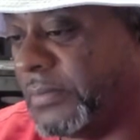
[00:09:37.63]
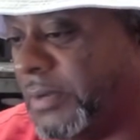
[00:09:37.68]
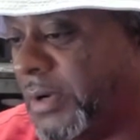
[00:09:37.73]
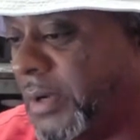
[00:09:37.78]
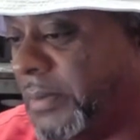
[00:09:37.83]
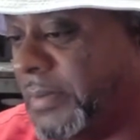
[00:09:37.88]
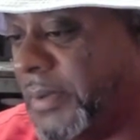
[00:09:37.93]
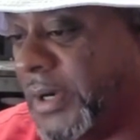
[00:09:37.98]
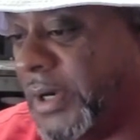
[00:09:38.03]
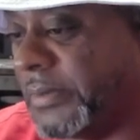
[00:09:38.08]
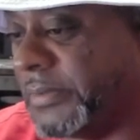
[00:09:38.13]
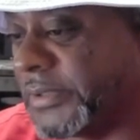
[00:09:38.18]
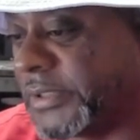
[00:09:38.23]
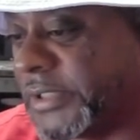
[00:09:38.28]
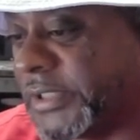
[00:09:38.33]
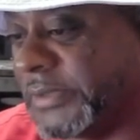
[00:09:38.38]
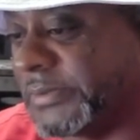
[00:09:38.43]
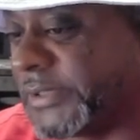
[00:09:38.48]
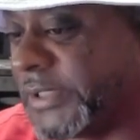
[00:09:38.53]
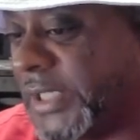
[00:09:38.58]
Bob Arum
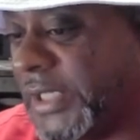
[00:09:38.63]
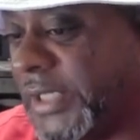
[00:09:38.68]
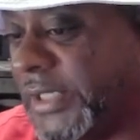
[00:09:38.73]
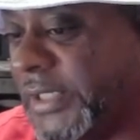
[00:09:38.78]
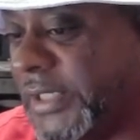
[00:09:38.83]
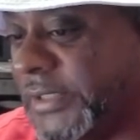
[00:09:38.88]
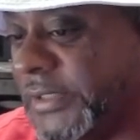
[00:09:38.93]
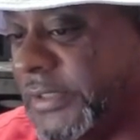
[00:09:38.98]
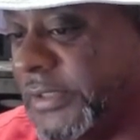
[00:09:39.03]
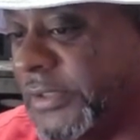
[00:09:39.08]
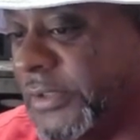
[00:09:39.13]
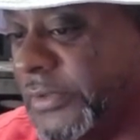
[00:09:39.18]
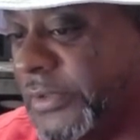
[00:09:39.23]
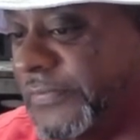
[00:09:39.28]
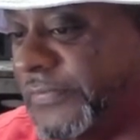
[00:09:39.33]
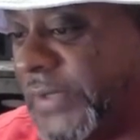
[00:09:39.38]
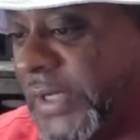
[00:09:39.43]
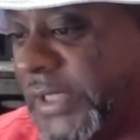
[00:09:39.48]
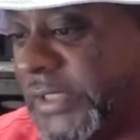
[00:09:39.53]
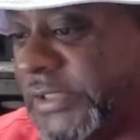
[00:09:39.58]
keeps saying that you know the
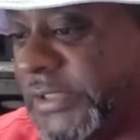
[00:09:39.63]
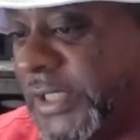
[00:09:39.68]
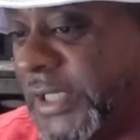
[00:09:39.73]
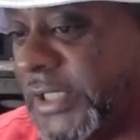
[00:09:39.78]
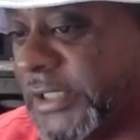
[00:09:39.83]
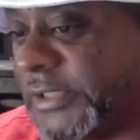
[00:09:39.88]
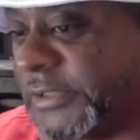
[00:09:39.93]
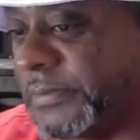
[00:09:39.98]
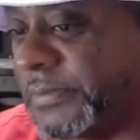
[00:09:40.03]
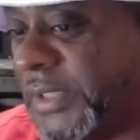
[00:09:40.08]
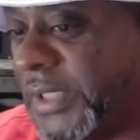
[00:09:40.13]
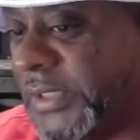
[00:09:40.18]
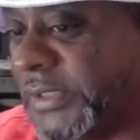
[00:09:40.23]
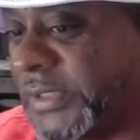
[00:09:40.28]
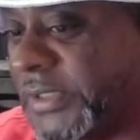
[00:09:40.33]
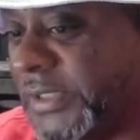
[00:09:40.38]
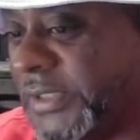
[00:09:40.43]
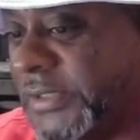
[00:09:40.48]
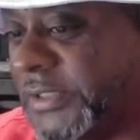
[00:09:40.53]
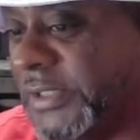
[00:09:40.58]
fight's next, but I
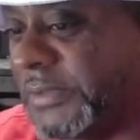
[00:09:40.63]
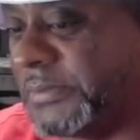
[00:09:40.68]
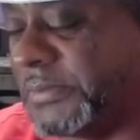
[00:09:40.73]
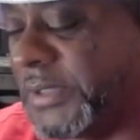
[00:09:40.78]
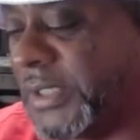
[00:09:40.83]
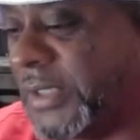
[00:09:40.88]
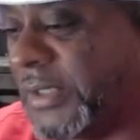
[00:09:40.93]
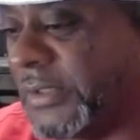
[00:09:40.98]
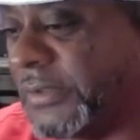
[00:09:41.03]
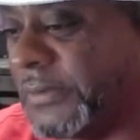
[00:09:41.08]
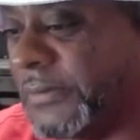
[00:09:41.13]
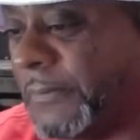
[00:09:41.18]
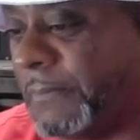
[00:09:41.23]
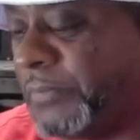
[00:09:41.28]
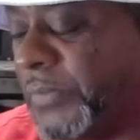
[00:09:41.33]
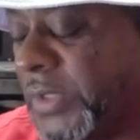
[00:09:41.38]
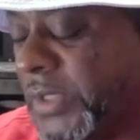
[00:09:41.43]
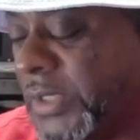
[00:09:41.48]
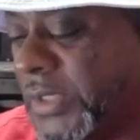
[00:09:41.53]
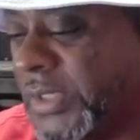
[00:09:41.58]
think deep down,
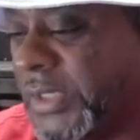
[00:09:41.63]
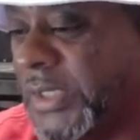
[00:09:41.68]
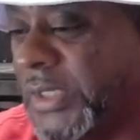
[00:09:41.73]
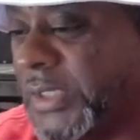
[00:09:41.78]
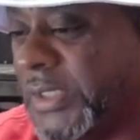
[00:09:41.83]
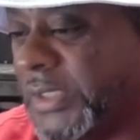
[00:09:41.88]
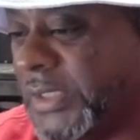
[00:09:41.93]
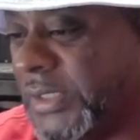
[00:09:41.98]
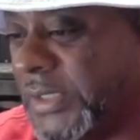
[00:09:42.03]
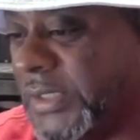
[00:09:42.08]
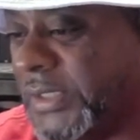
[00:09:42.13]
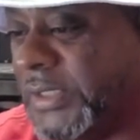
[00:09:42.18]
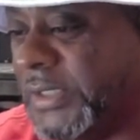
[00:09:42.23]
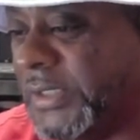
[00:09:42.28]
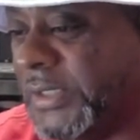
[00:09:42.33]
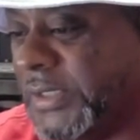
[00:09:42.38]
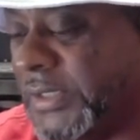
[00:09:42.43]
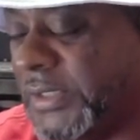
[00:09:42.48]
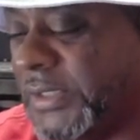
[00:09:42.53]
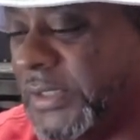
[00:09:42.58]

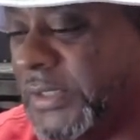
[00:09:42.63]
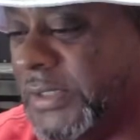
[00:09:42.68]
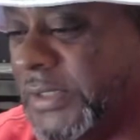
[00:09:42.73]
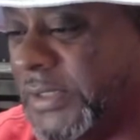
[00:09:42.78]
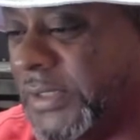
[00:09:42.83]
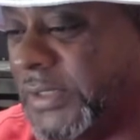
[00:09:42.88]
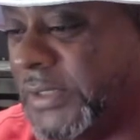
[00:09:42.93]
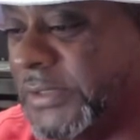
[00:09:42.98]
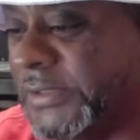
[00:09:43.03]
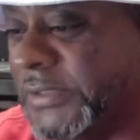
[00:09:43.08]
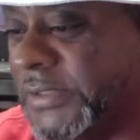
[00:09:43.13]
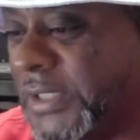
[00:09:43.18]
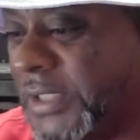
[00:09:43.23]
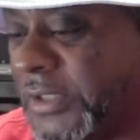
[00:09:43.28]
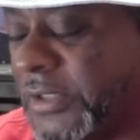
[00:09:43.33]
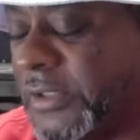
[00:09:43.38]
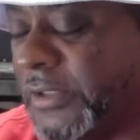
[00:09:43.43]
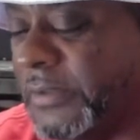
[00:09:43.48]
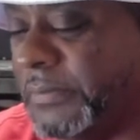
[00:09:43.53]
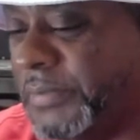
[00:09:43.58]
he he he's
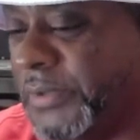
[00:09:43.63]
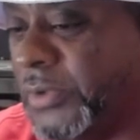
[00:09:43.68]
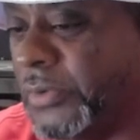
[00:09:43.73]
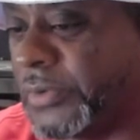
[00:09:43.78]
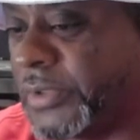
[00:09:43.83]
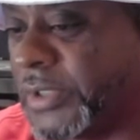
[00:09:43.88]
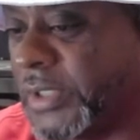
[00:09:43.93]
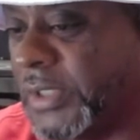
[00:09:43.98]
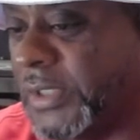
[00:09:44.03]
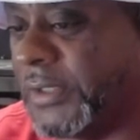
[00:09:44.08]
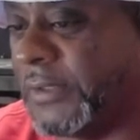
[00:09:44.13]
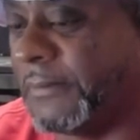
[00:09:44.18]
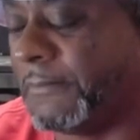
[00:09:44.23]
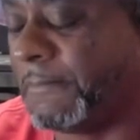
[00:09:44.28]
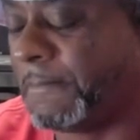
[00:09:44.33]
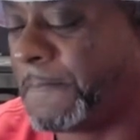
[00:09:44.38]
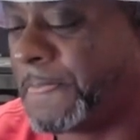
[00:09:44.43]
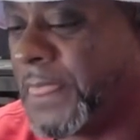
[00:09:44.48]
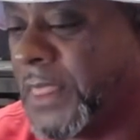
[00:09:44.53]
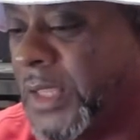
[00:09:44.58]
not going to be okay
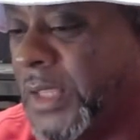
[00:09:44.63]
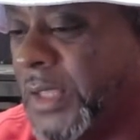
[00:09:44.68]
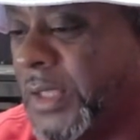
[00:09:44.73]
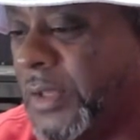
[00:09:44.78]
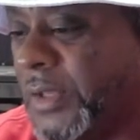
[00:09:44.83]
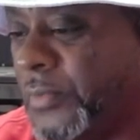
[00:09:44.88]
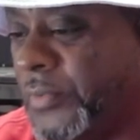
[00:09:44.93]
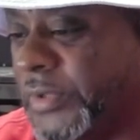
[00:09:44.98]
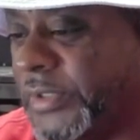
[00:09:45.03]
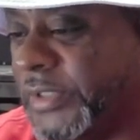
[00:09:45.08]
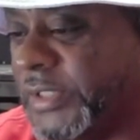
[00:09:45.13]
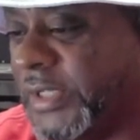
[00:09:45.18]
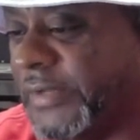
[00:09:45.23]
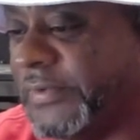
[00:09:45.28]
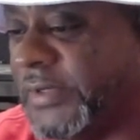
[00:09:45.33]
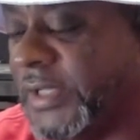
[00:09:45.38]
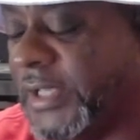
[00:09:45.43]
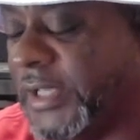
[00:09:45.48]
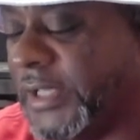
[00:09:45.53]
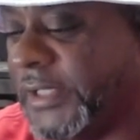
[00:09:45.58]
with
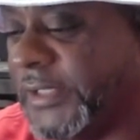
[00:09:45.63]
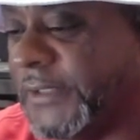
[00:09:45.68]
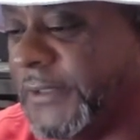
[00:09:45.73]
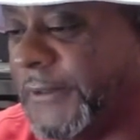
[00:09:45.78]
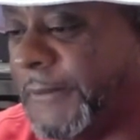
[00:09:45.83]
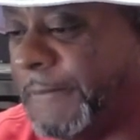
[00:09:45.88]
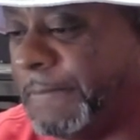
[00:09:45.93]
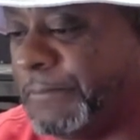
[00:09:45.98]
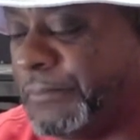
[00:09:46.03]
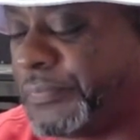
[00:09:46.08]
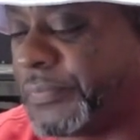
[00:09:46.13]
Devin Haney